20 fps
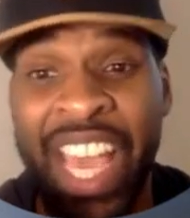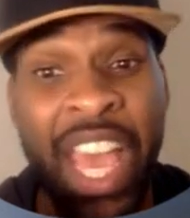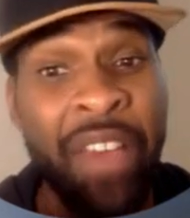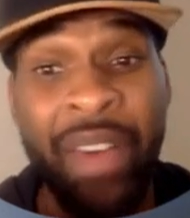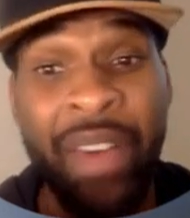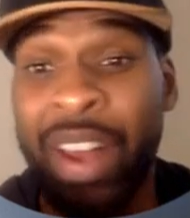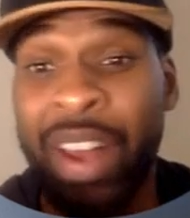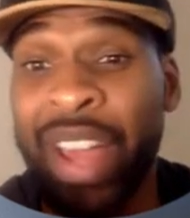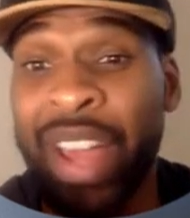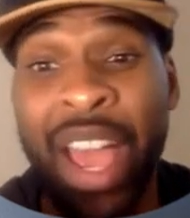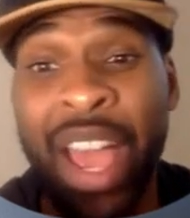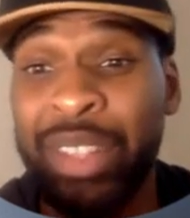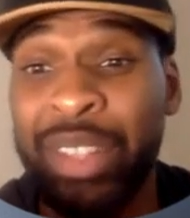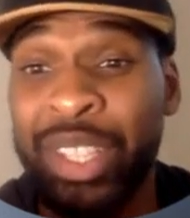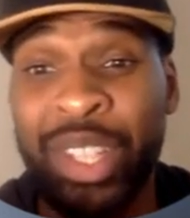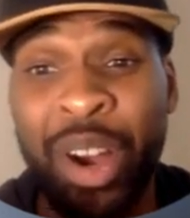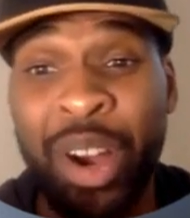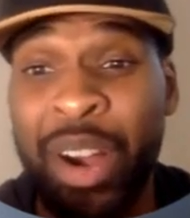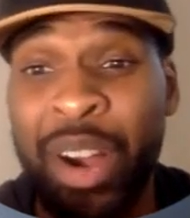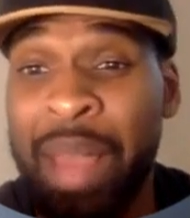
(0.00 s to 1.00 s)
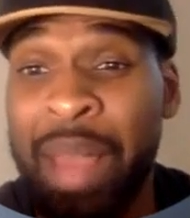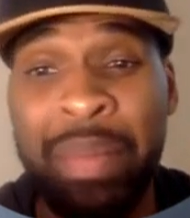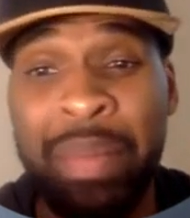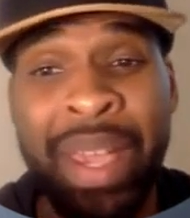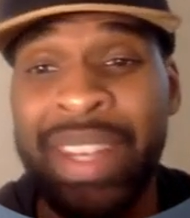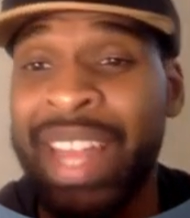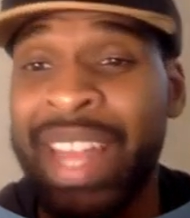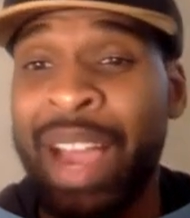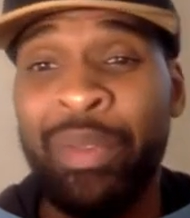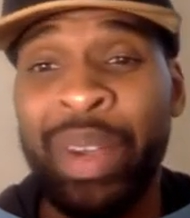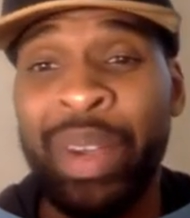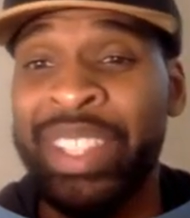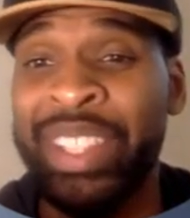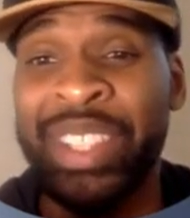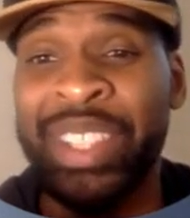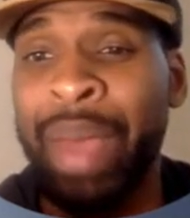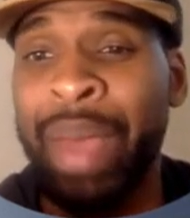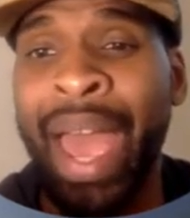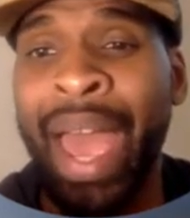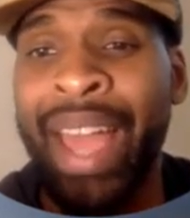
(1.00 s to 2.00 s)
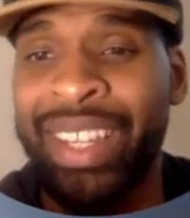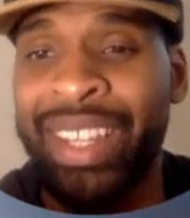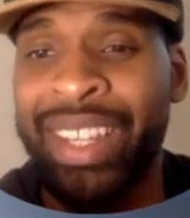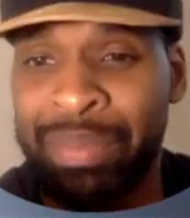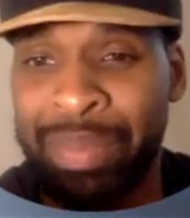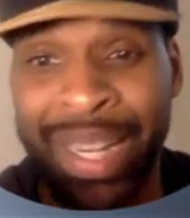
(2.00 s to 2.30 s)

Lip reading: If I don't have this card, I may not win this match,